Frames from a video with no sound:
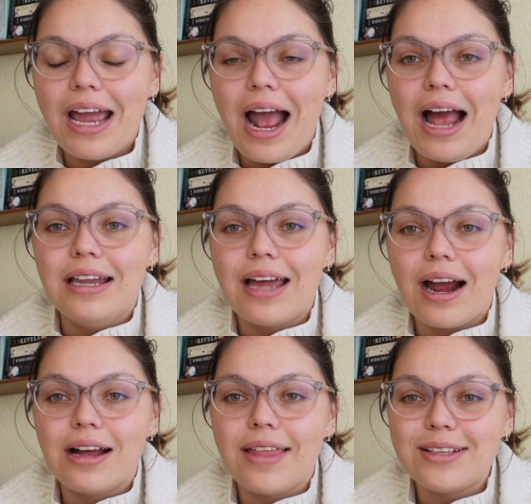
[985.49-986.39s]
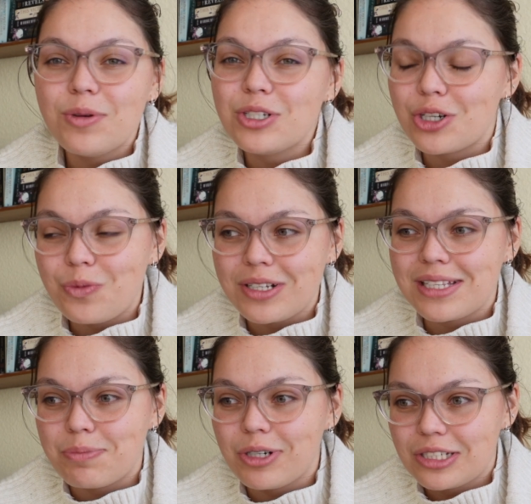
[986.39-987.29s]
and that's what Joe
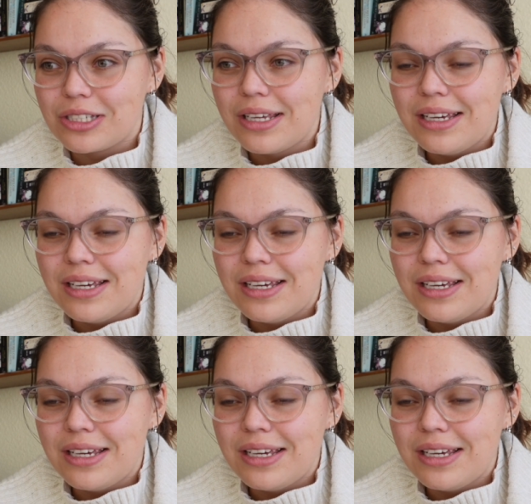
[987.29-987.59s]
Watson's books